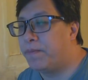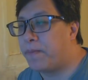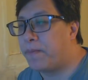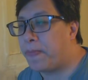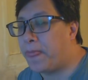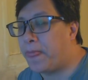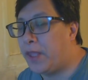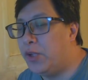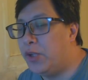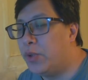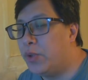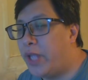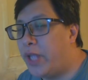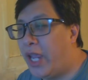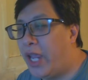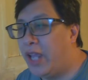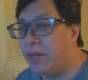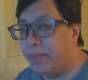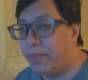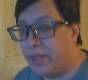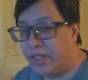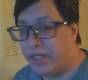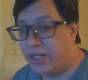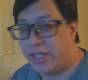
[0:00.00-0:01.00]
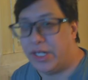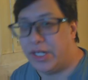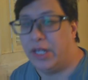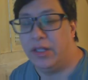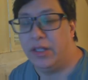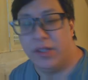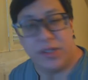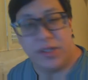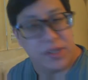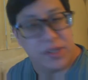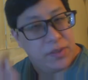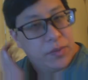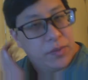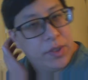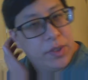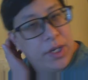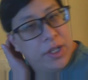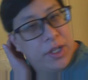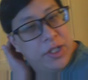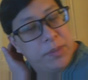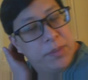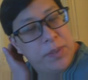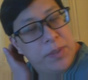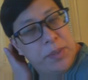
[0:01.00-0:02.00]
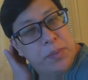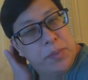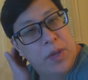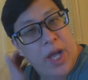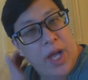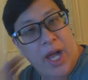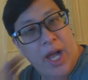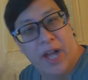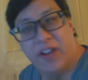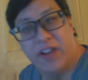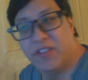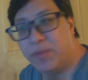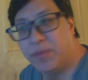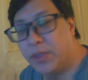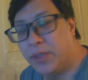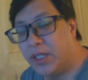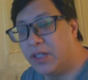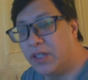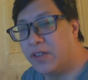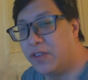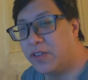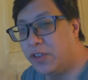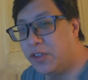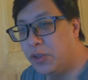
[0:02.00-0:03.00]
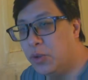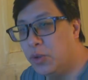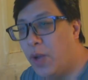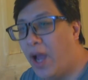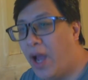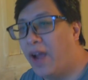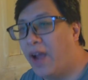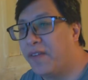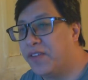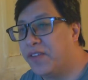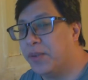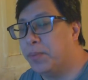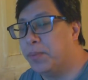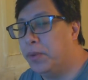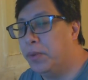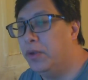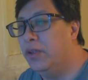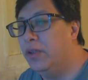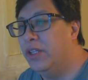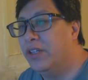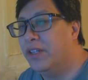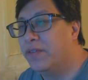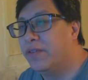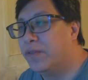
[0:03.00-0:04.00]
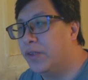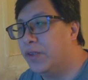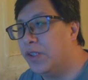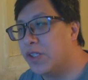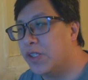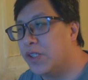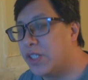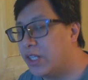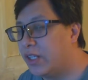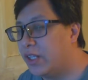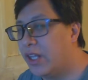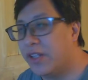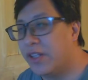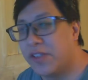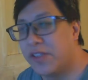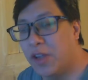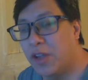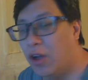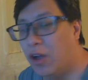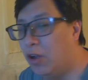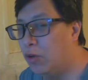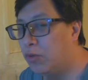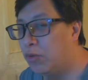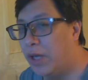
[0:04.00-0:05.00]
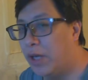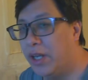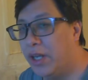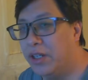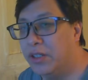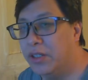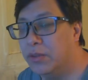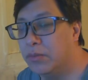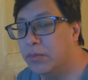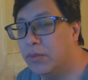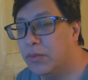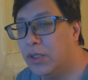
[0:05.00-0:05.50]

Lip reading: you can't be jealous of what other people have, because you have to pull it first, and that's all random.